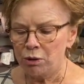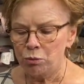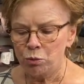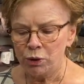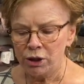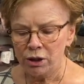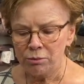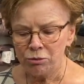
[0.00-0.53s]

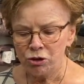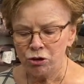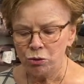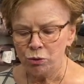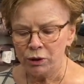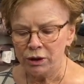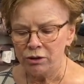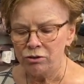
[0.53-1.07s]
when I'm
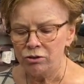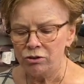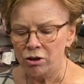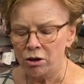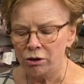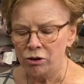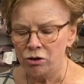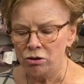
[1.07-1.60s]
doing
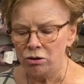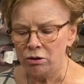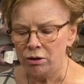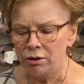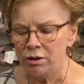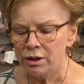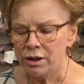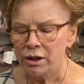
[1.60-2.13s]
sock
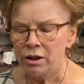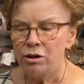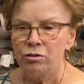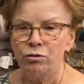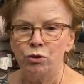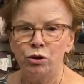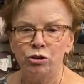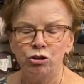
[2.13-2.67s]
yarn
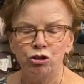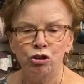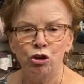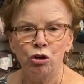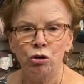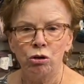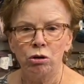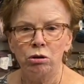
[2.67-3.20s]
for a
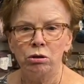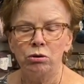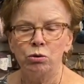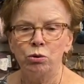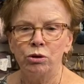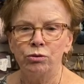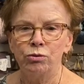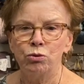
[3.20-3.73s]
shawl
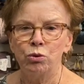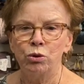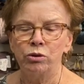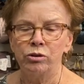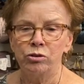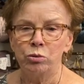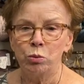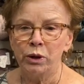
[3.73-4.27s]
or for a
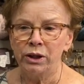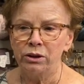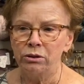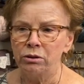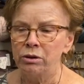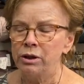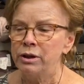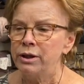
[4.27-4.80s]

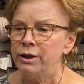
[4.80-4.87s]
sweater,